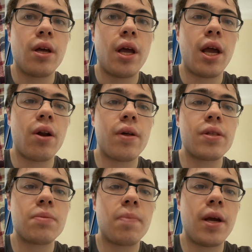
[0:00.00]
And on
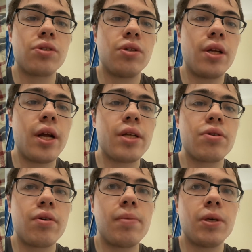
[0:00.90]
this page you need to
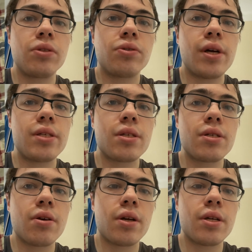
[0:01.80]
enter your email address
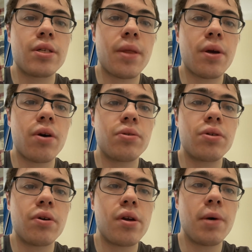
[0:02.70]
because they're going to send the code
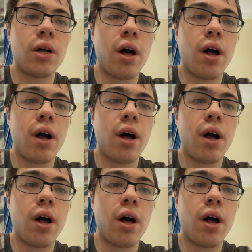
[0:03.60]
to your email,